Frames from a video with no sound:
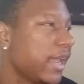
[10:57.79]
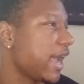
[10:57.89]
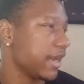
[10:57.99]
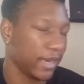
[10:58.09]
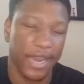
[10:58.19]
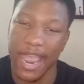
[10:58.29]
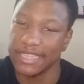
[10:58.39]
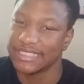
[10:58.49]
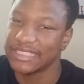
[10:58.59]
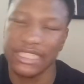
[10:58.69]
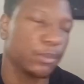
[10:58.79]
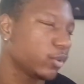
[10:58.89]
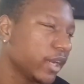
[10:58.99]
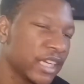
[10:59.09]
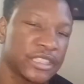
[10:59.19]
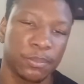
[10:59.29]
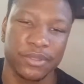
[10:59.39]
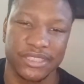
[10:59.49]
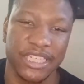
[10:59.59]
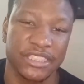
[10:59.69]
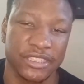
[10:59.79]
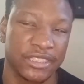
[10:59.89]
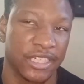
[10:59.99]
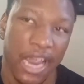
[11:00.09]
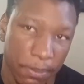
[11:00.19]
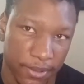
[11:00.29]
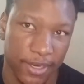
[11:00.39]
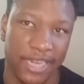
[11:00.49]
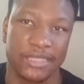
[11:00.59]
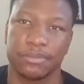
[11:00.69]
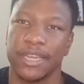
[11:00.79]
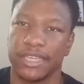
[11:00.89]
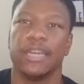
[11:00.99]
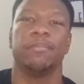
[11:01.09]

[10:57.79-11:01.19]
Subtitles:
and they had several extra possessions to capitalize if they didn't